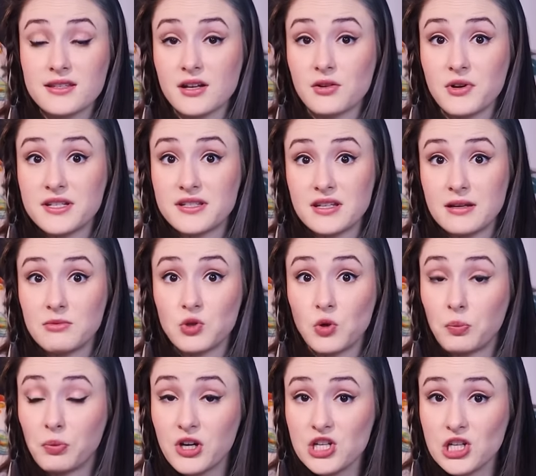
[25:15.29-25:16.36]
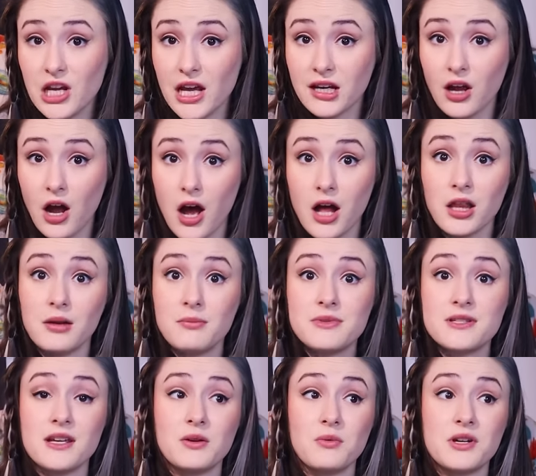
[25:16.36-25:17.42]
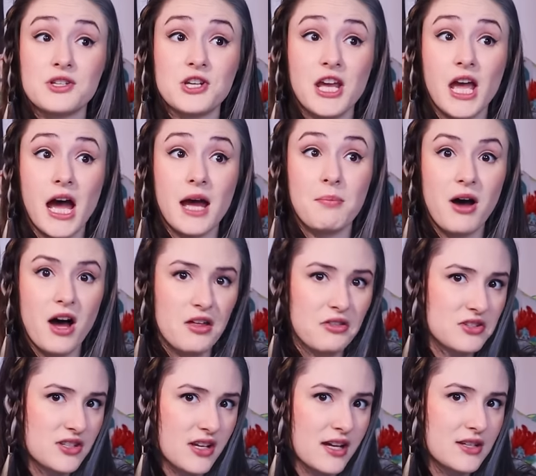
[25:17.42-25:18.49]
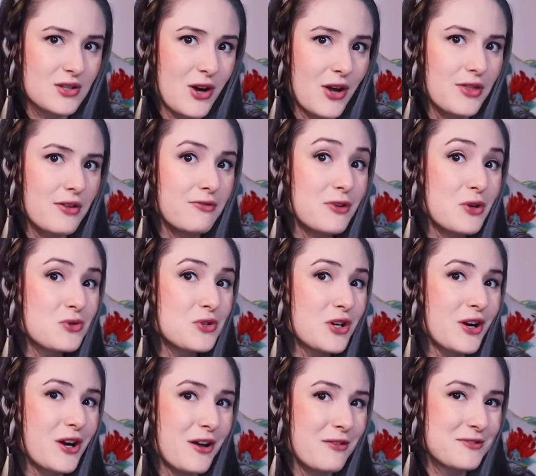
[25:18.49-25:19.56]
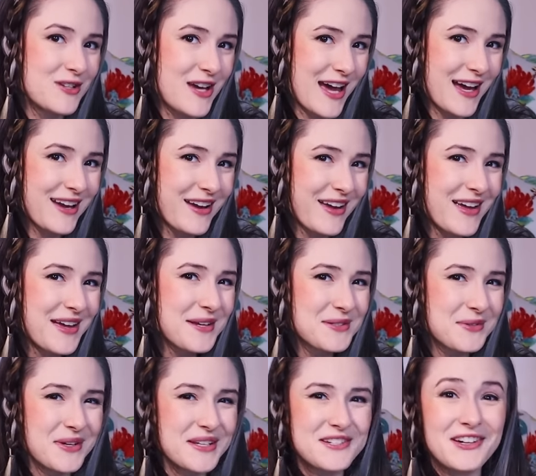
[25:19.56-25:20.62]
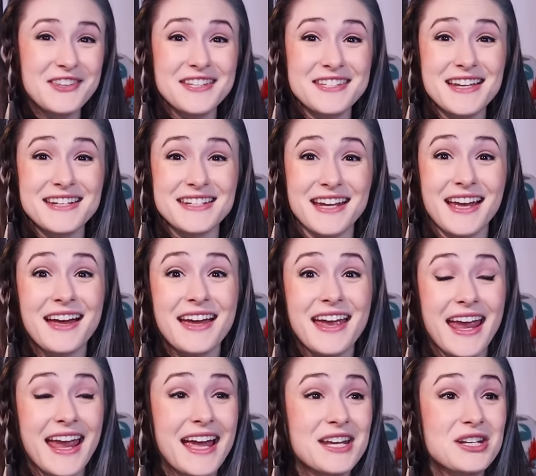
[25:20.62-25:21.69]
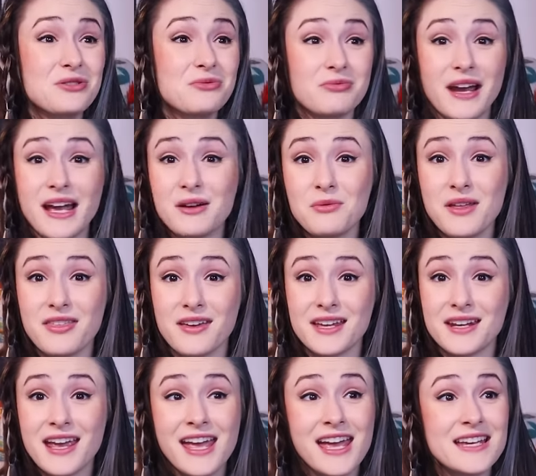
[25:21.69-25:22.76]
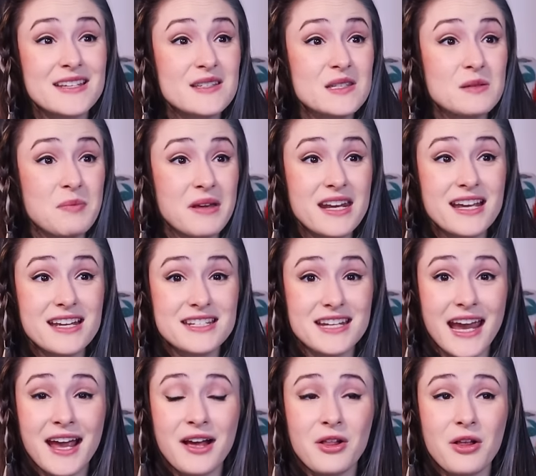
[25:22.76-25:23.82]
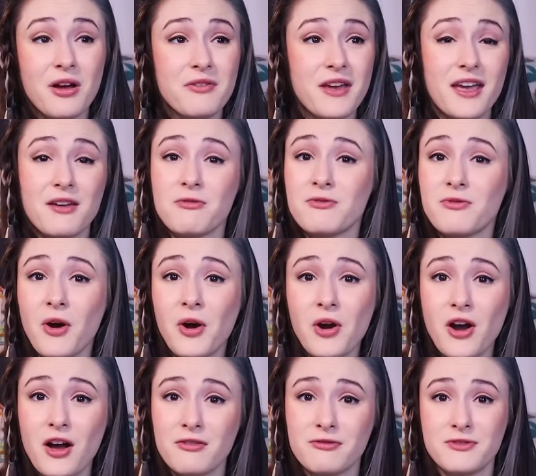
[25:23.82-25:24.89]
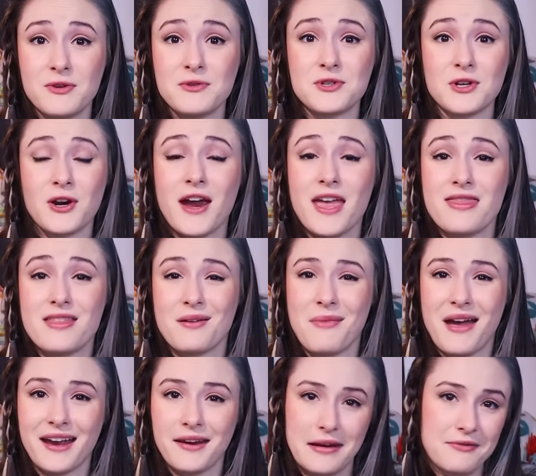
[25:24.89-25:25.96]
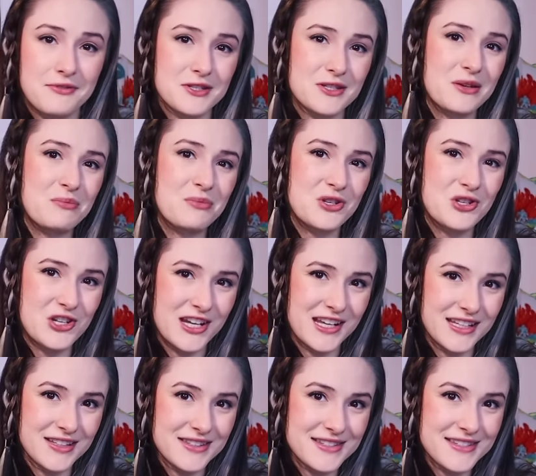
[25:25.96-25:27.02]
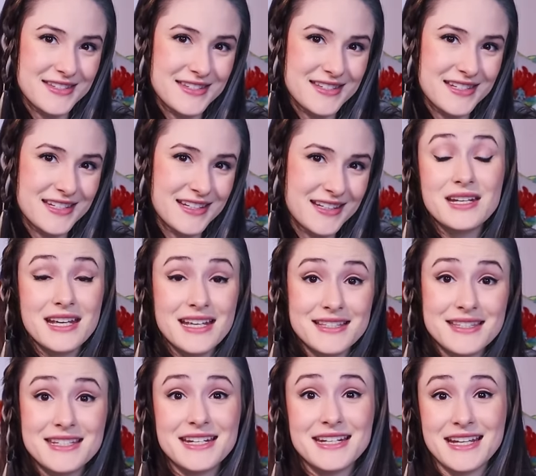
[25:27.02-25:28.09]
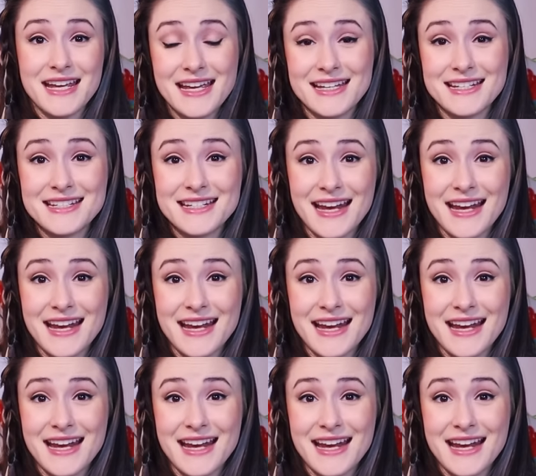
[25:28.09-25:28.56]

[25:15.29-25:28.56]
had always seemed to appreciate columns in which he hypothesized on the future of tech, so he took this idea and ran with it, spinning a tale of a far off future in their magnificent machines. This was an instant hit,